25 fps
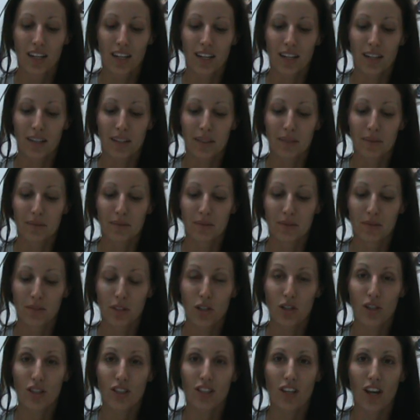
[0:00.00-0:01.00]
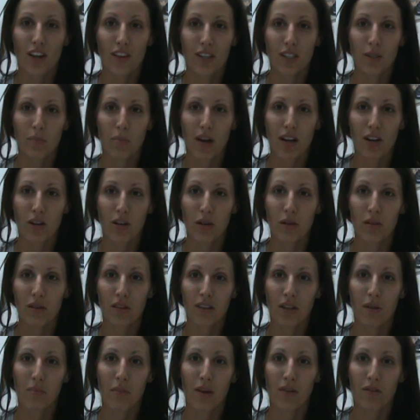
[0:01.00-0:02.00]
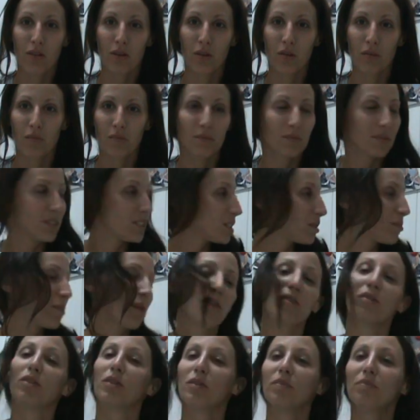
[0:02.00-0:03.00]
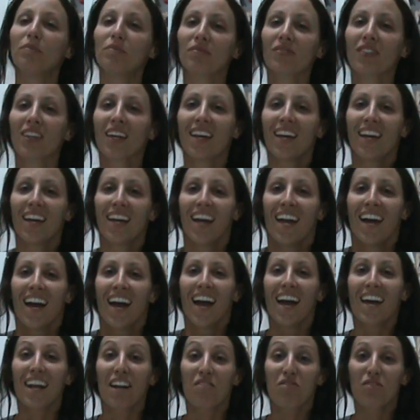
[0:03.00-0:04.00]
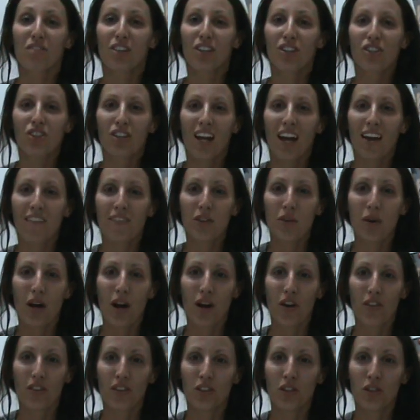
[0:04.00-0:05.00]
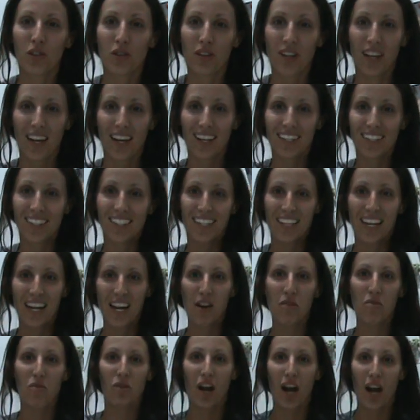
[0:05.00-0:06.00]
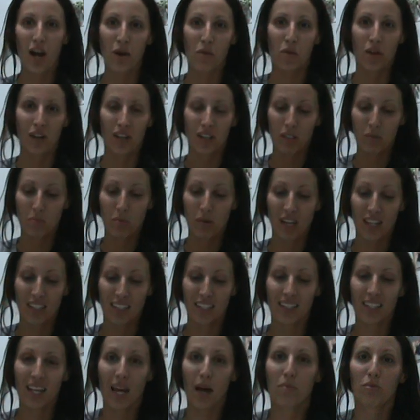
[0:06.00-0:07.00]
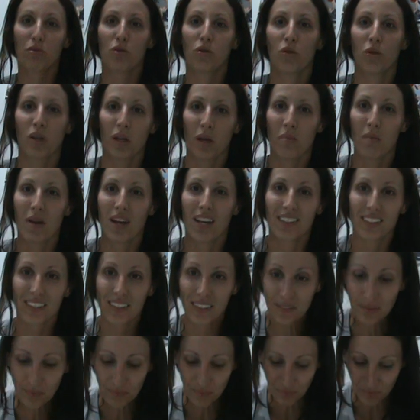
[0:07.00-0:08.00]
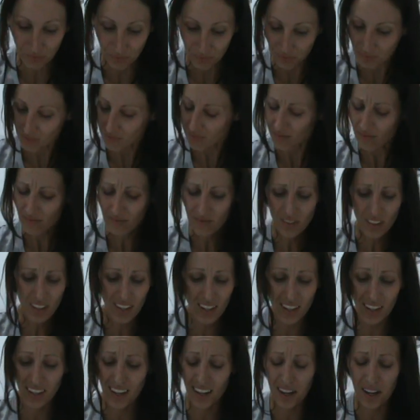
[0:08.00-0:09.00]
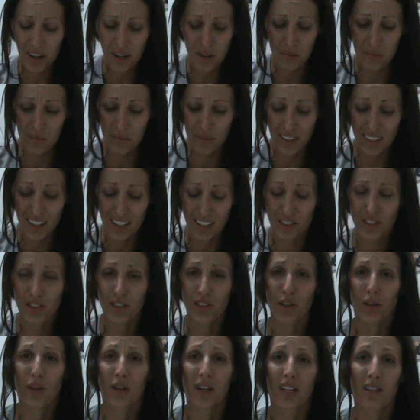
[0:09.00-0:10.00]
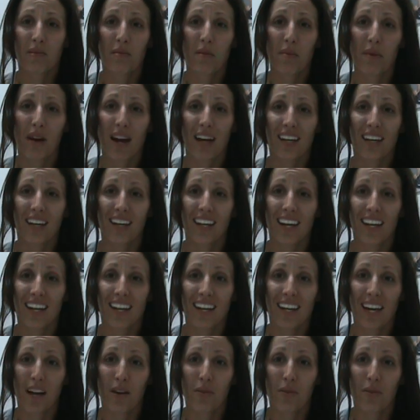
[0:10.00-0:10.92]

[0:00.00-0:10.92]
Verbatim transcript: Um, you just saw the spider in my room. This is my room. And I really should have you out on the new land today where I was because it's absolutely amazing. Um, it's so good to be back in Haiti.